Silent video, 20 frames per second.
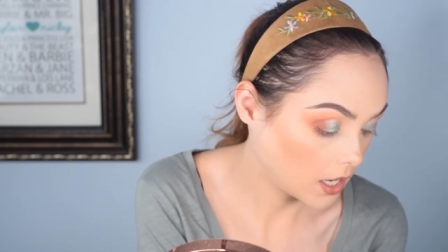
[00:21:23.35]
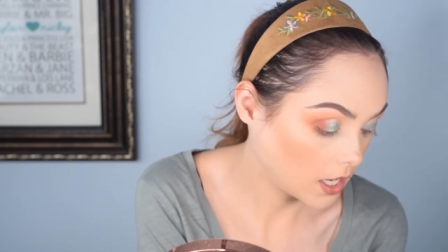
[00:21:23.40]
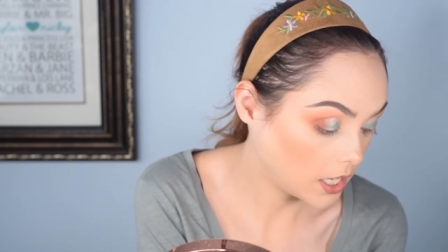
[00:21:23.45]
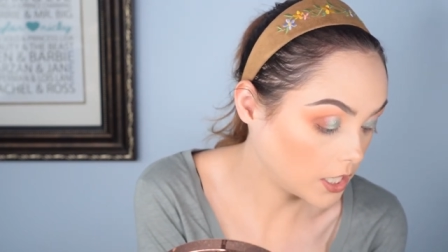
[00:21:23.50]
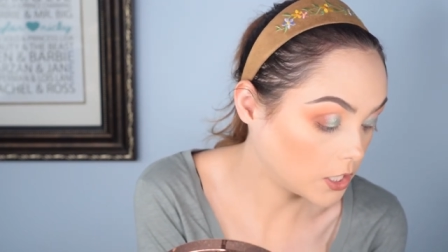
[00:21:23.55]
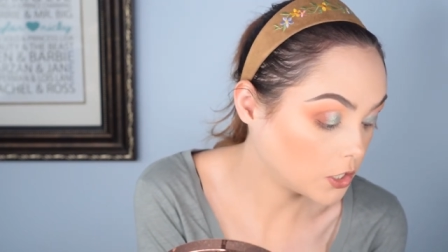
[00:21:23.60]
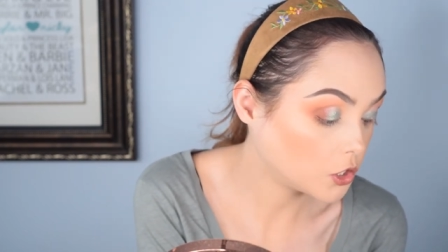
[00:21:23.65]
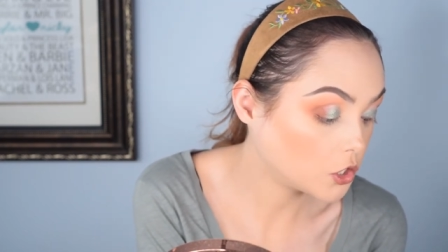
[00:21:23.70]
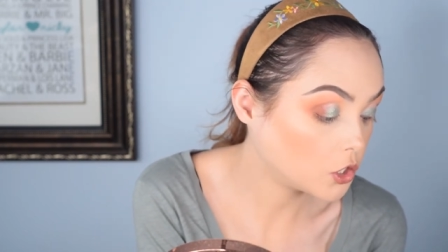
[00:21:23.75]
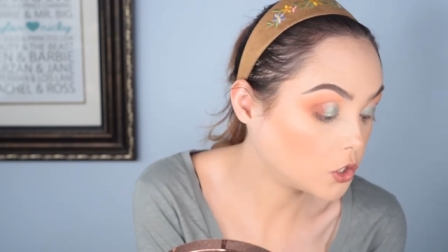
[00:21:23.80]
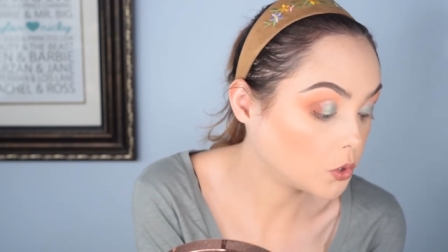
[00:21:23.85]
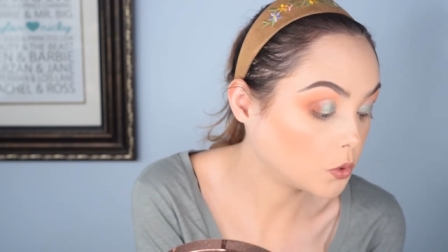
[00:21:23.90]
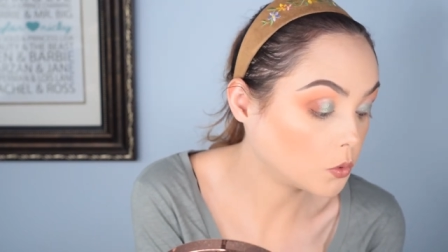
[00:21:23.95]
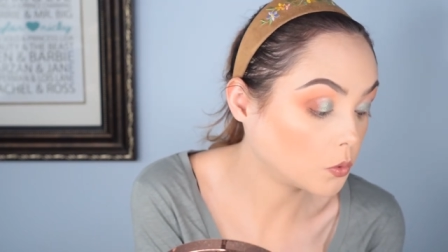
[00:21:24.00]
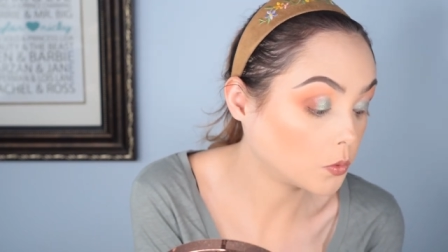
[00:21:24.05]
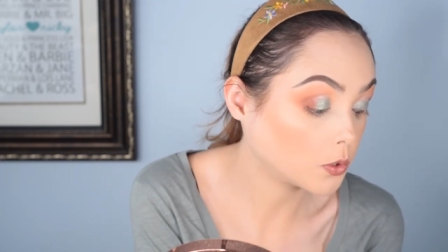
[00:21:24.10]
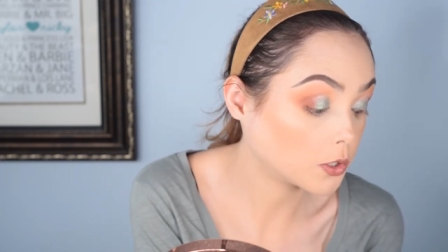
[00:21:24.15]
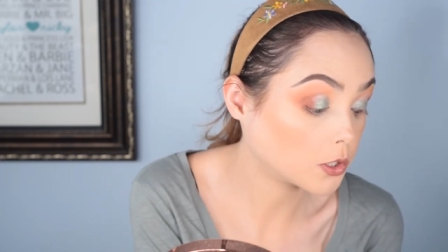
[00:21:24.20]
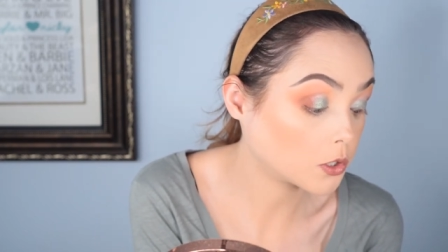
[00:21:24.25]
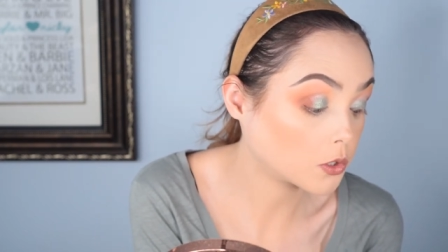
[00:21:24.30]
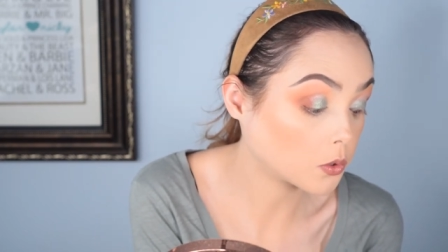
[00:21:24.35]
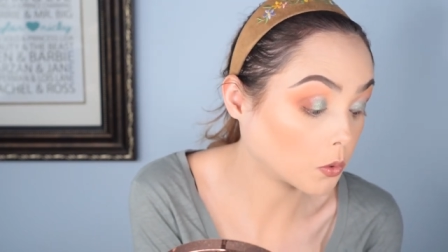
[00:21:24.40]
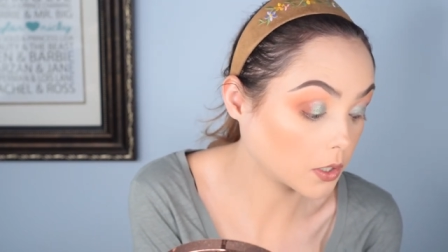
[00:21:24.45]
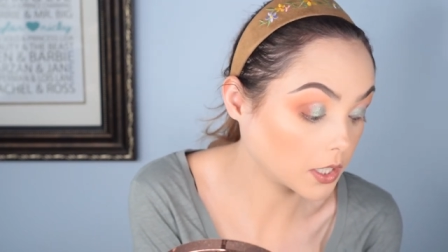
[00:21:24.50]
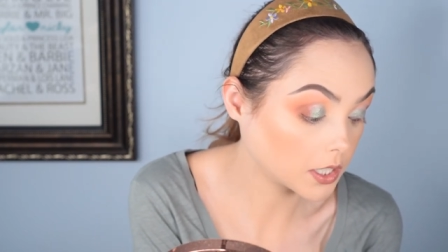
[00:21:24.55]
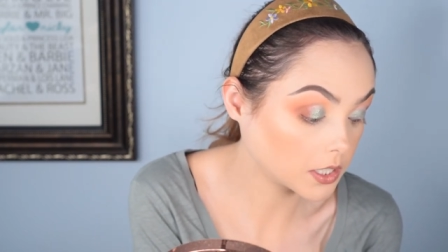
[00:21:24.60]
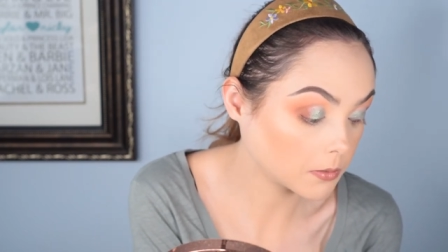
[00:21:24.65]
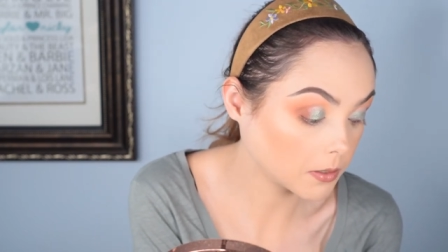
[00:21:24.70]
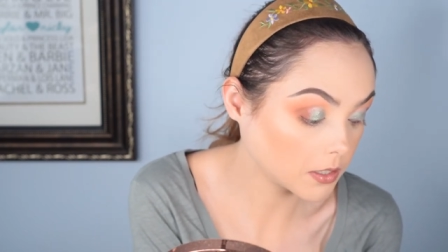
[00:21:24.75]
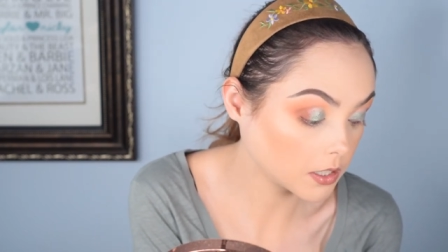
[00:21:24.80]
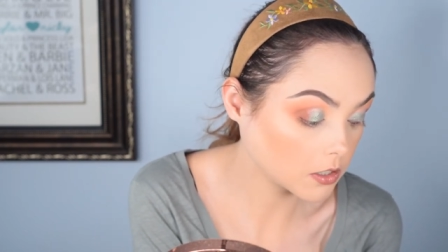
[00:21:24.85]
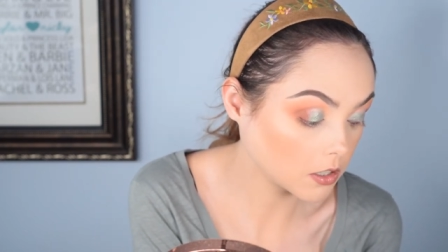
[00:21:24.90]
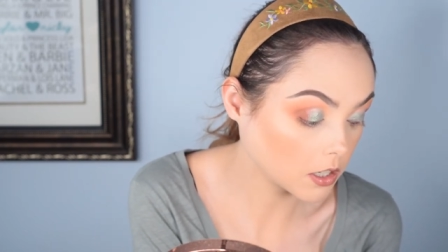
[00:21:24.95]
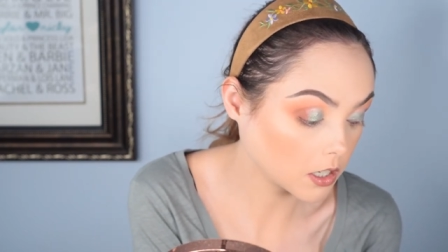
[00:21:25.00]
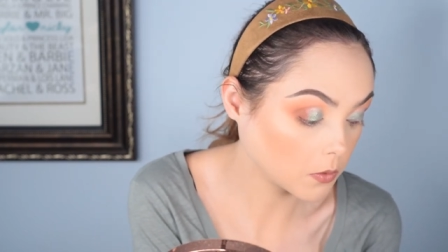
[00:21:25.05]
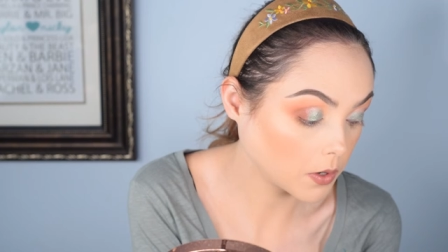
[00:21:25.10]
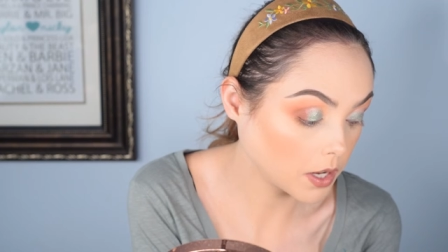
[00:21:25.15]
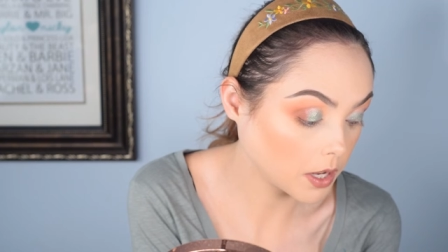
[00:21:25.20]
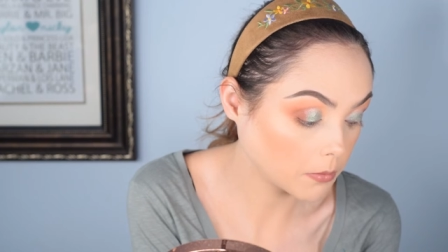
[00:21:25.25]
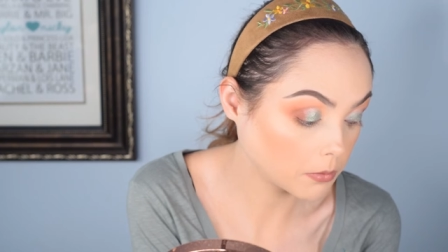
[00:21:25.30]
into stories about the
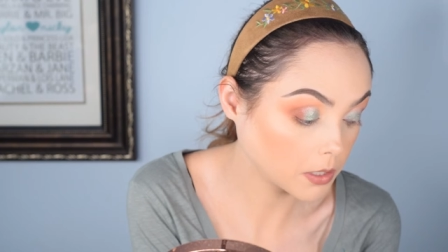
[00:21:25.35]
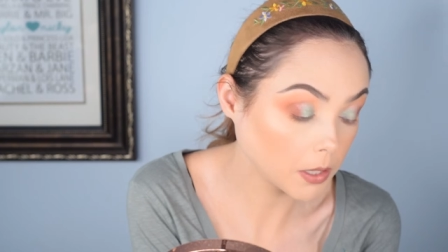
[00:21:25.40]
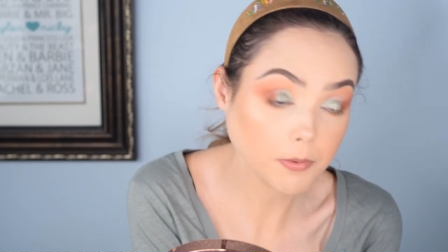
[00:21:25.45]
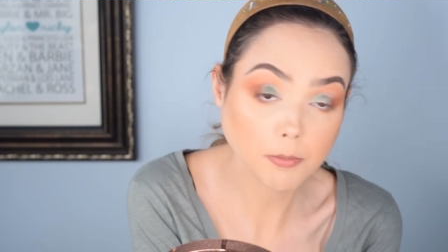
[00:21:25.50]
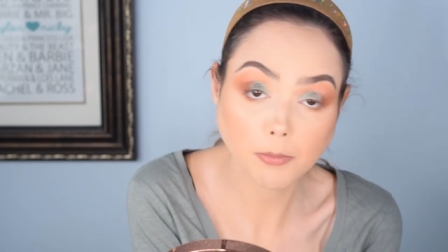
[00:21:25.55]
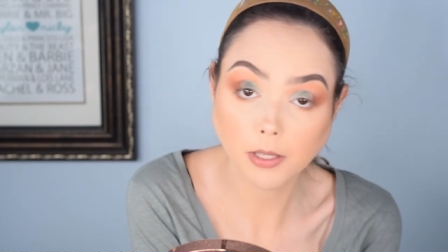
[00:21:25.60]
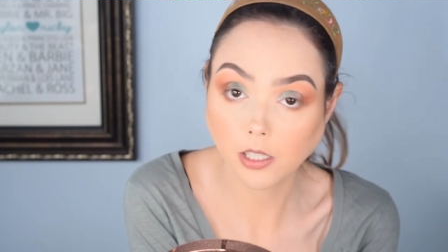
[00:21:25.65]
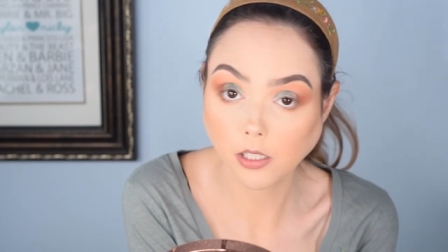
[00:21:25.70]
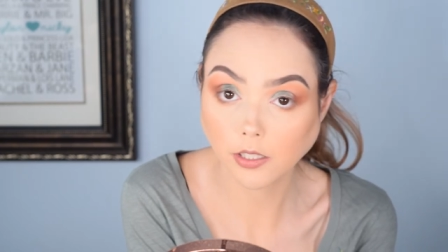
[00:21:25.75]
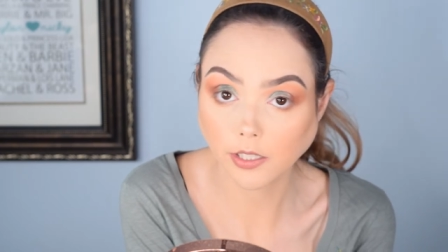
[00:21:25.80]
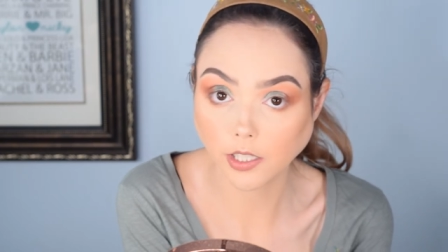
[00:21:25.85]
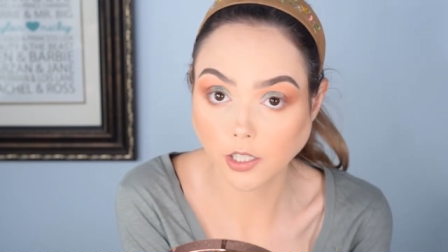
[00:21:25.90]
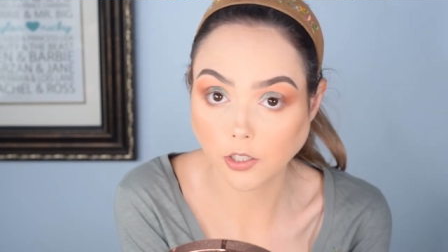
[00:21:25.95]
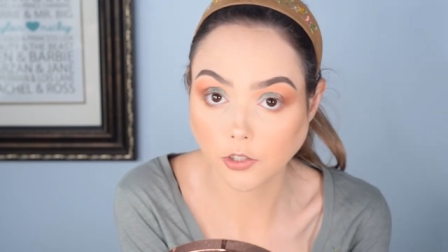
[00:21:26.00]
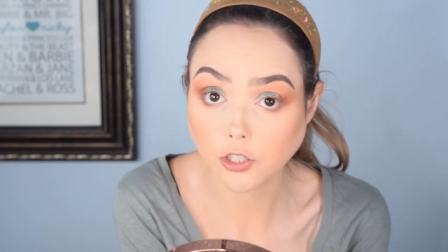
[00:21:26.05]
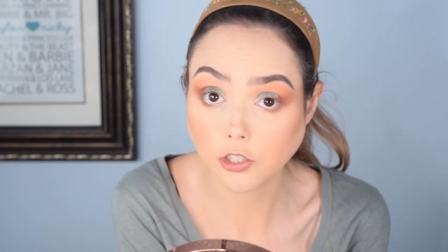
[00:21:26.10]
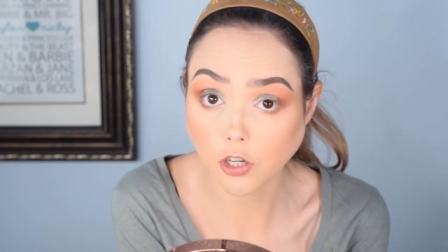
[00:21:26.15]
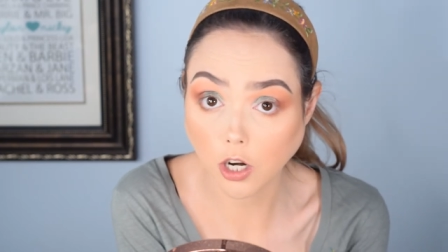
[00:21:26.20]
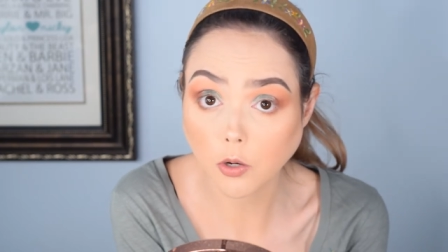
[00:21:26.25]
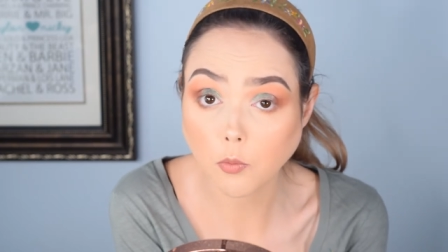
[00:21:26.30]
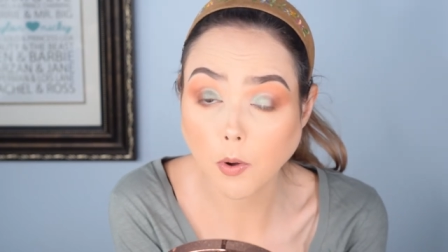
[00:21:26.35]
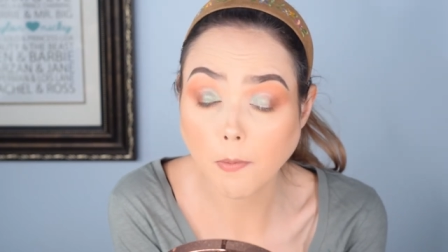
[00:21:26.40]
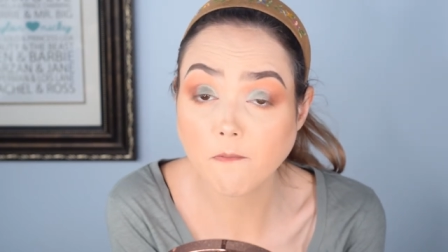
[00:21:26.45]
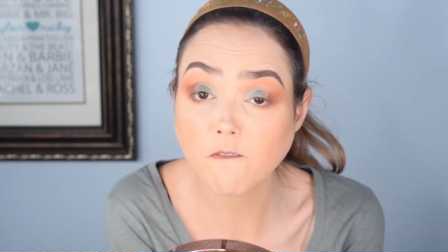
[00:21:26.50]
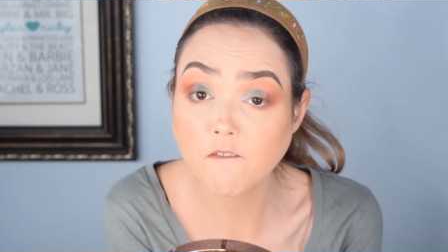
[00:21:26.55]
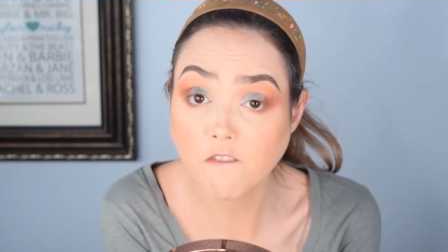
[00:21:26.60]
dark web, let me be clear. The dark web